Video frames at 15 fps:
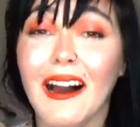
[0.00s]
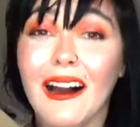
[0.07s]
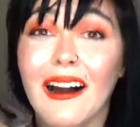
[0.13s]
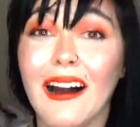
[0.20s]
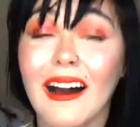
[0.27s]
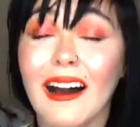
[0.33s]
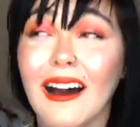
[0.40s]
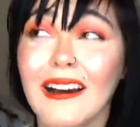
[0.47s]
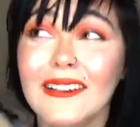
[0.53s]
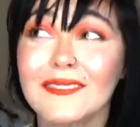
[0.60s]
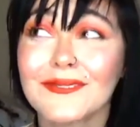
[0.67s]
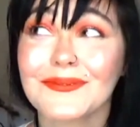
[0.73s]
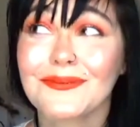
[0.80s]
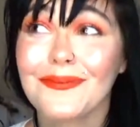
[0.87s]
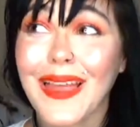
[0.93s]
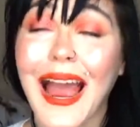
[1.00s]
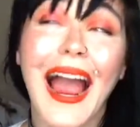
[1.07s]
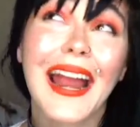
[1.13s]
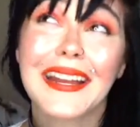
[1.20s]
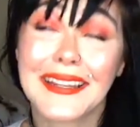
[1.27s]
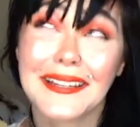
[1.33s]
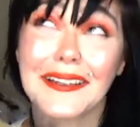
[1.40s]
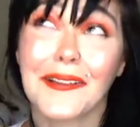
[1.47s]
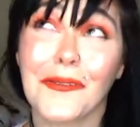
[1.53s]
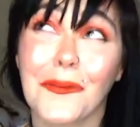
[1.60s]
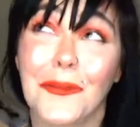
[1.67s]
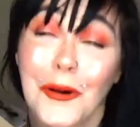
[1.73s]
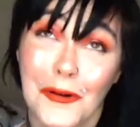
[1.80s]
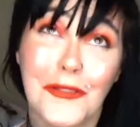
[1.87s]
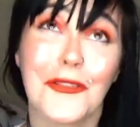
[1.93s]
I'd kill
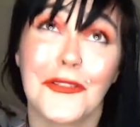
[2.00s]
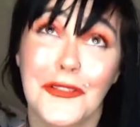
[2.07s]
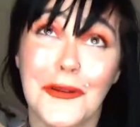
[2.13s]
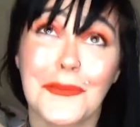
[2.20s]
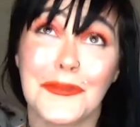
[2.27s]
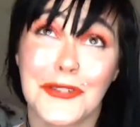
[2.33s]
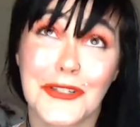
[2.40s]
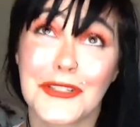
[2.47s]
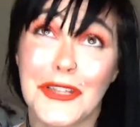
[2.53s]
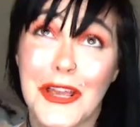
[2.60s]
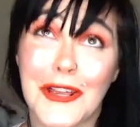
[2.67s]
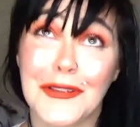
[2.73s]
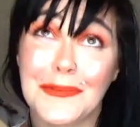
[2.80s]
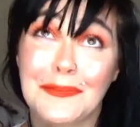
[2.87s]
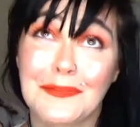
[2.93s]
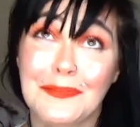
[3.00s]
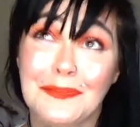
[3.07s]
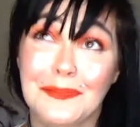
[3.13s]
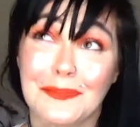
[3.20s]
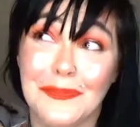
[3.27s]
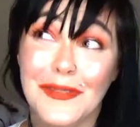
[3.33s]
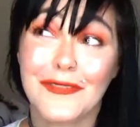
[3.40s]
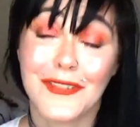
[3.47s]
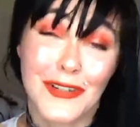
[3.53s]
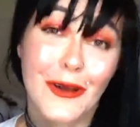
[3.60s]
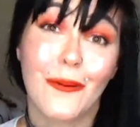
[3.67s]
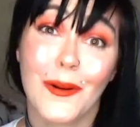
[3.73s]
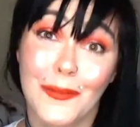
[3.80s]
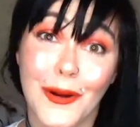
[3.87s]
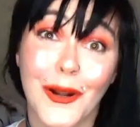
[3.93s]
both of them, just saying, if you know
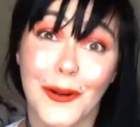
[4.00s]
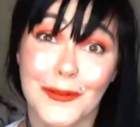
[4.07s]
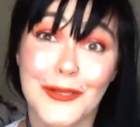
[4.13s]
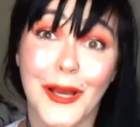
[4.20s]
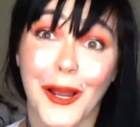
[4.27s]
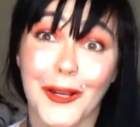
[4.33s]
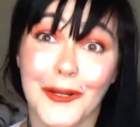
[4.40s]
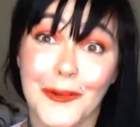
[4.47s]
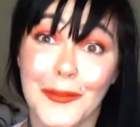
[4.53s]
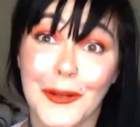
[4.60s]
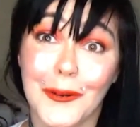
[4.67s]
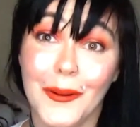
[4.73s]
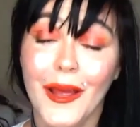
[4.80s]
what part I'm talking about.